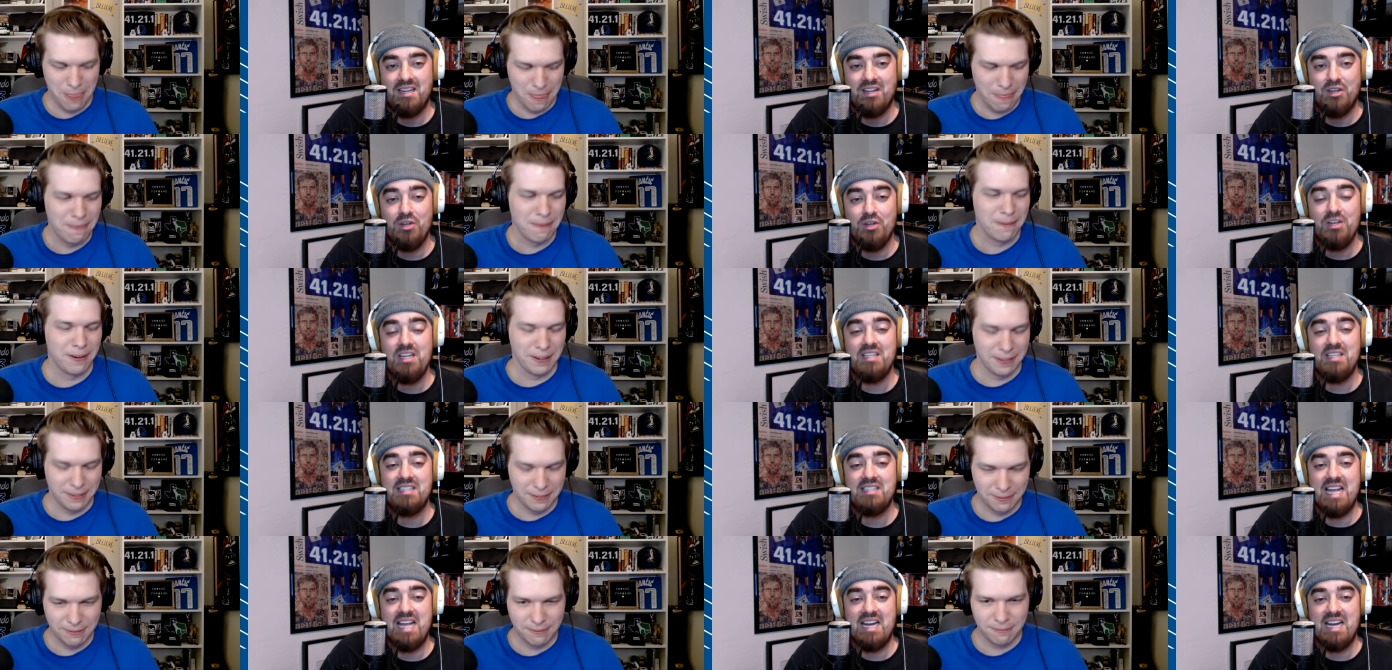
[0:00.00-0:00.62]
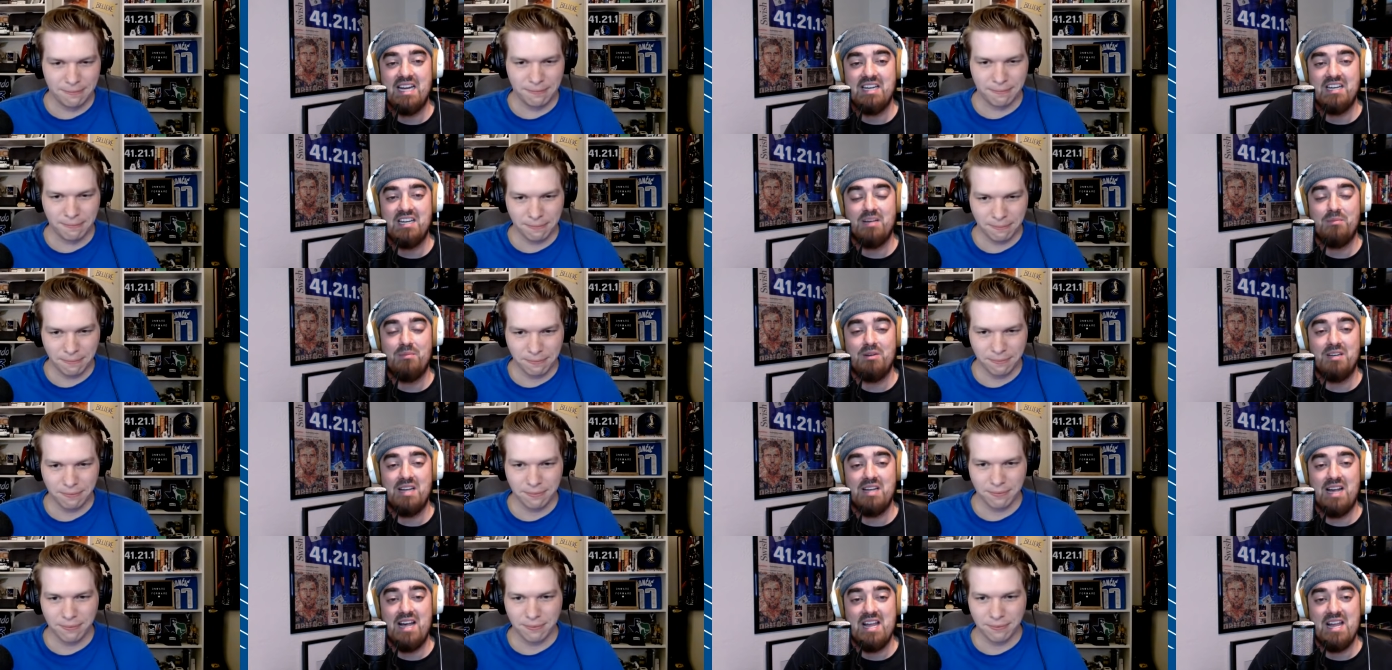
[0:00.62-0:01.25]
Speaker 1: Who do you take at
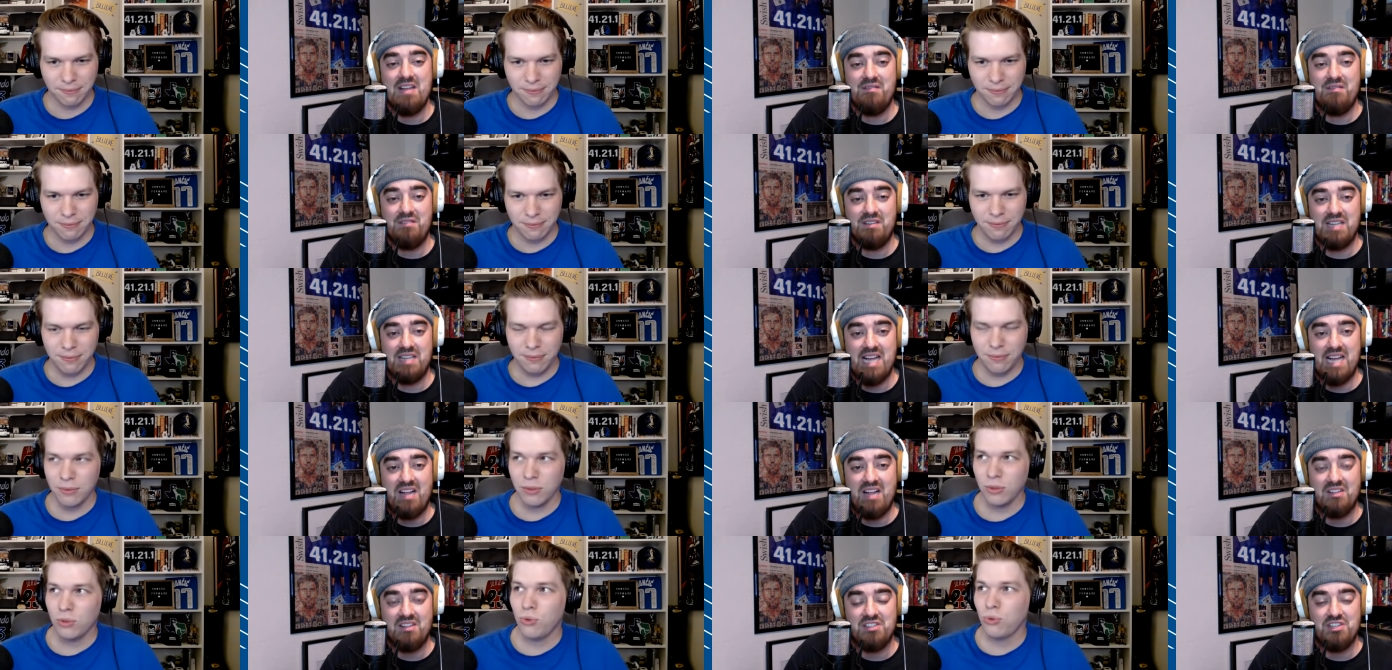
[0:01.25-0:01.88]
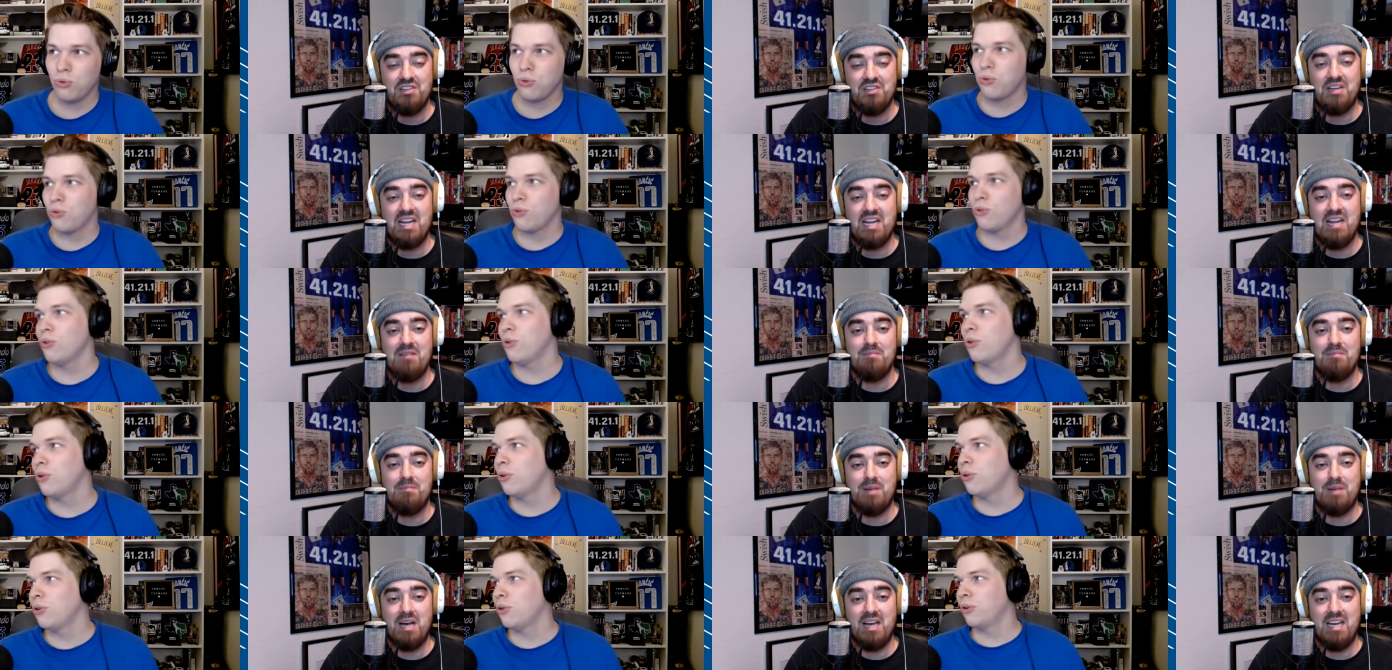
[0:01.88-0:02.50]
number nine if you're Dallas? You're
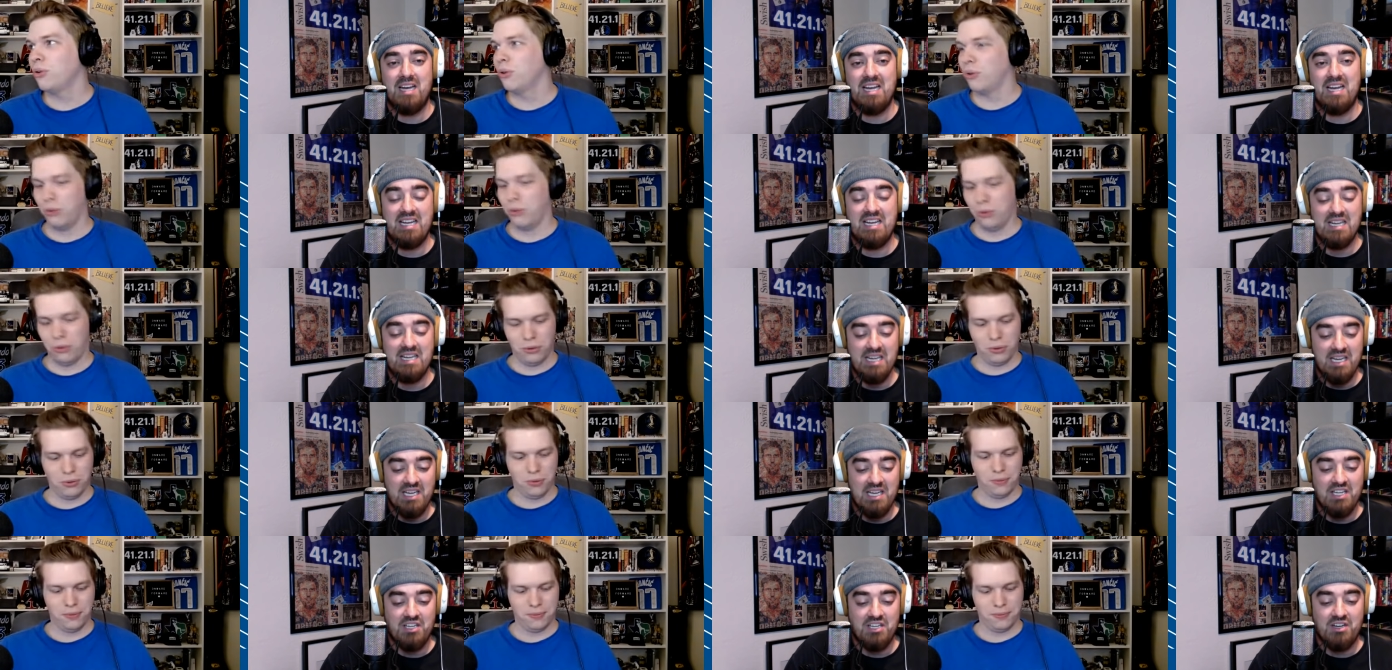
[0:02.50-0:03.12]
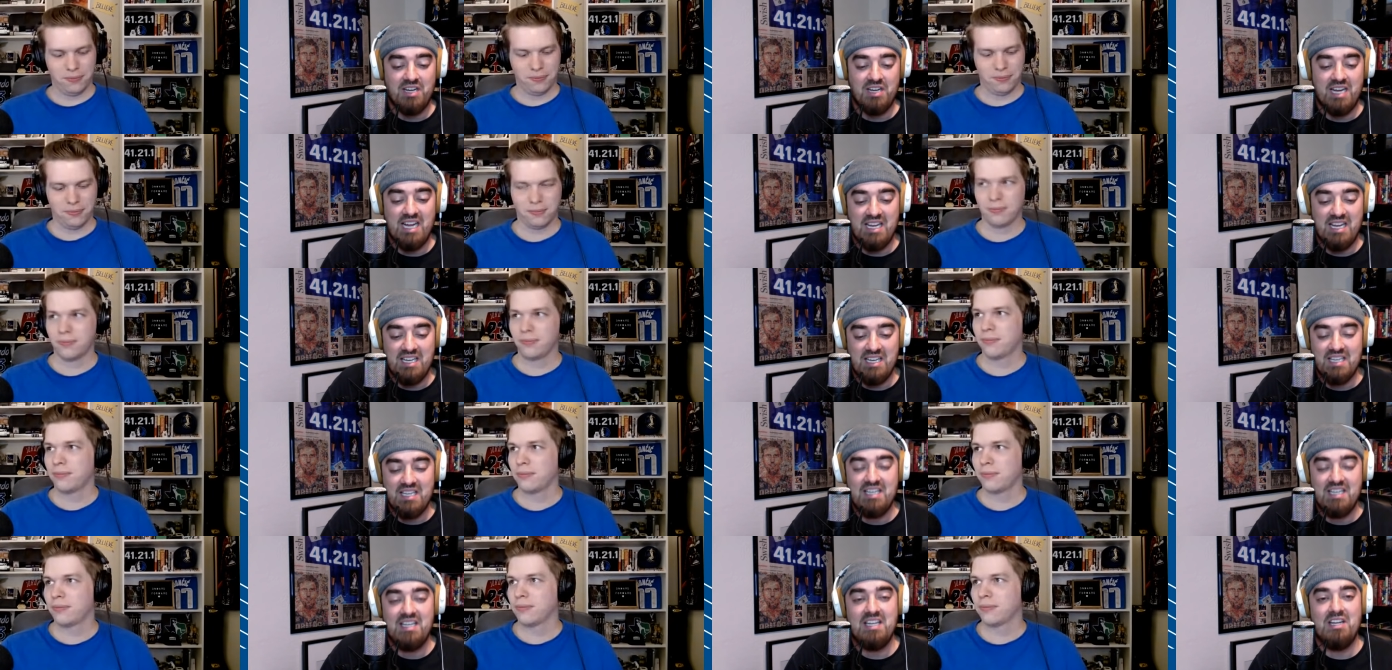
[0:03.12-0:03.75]
getting Buddy. You're
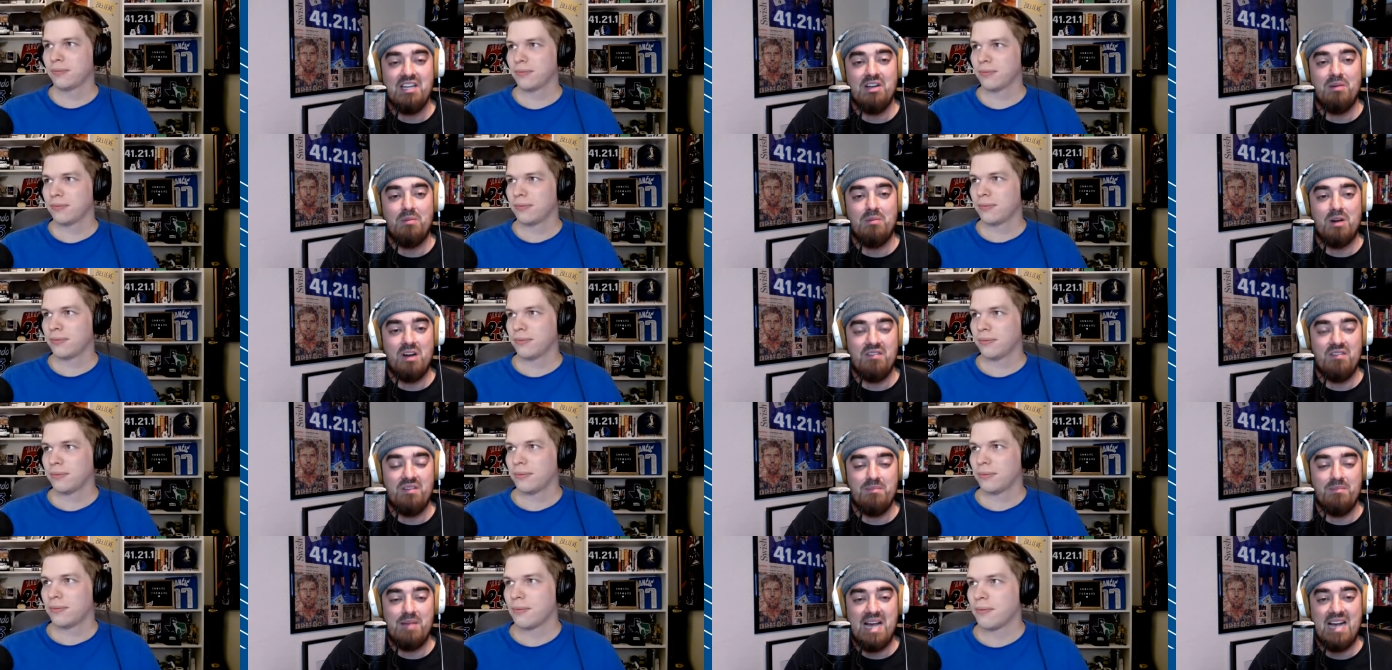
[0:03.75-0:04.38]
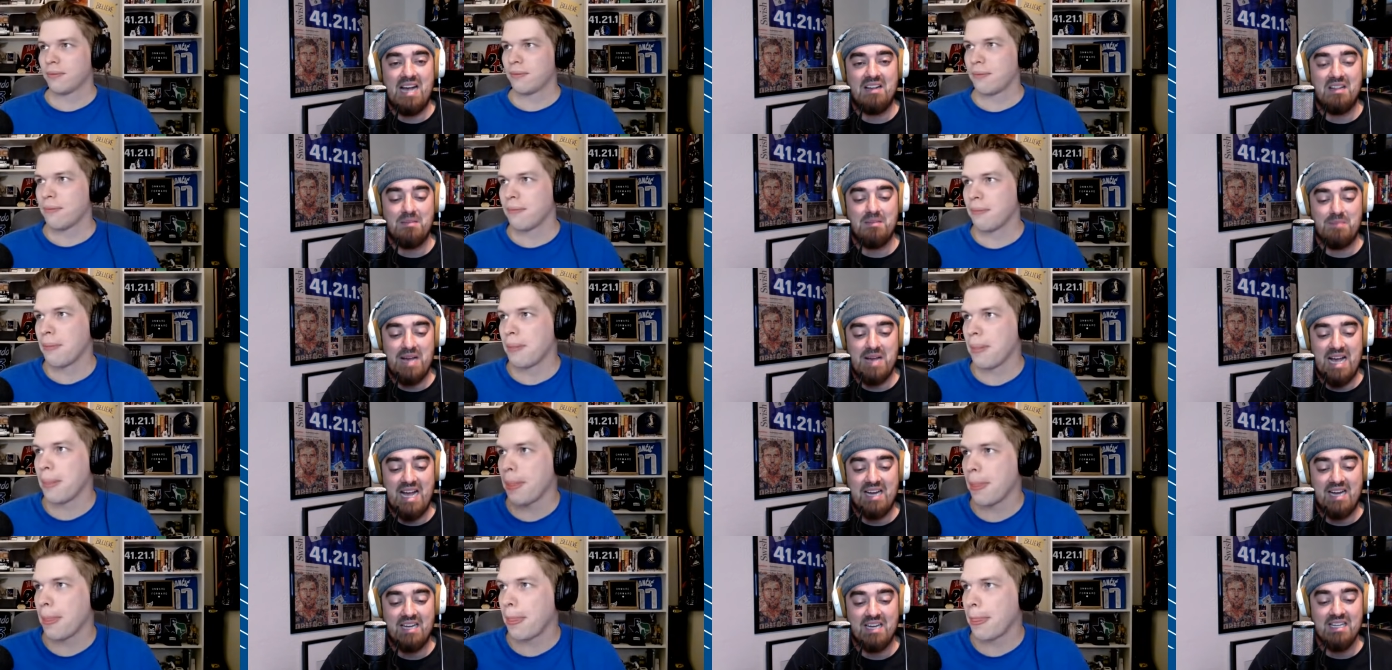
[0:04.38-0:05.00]
getting, you know, Marvin Bagley
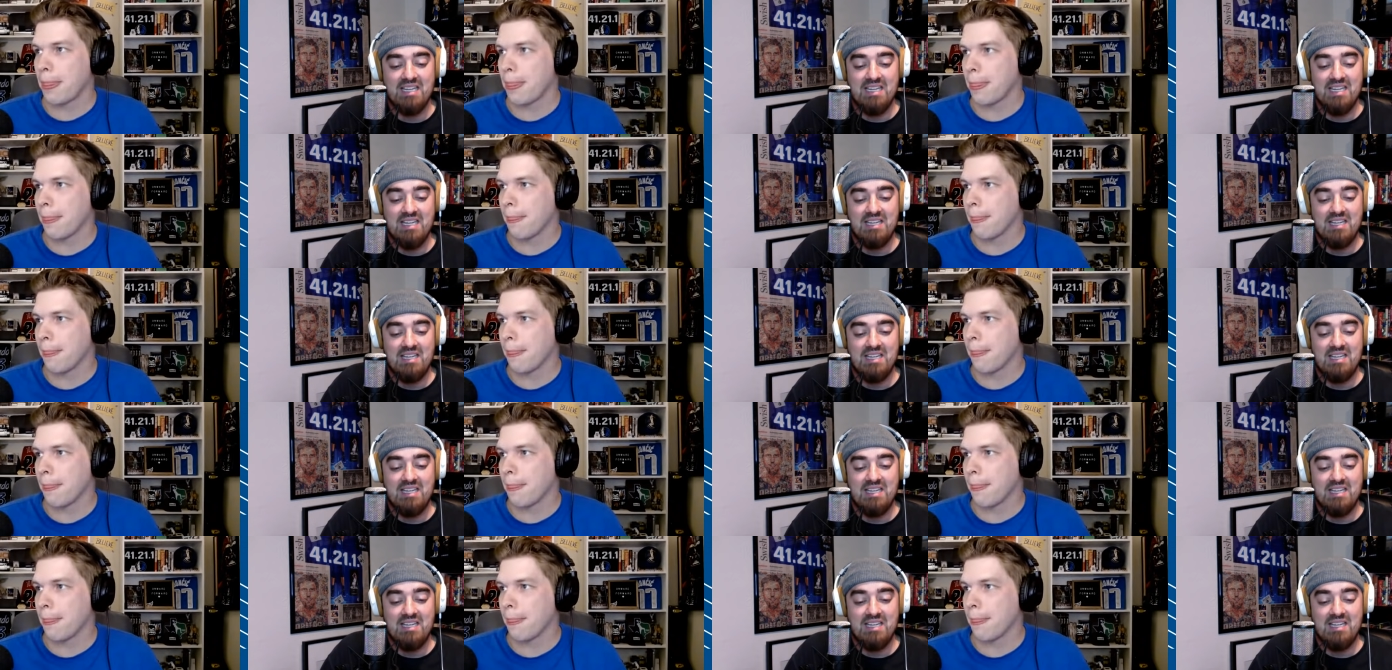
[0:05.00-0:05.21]
back.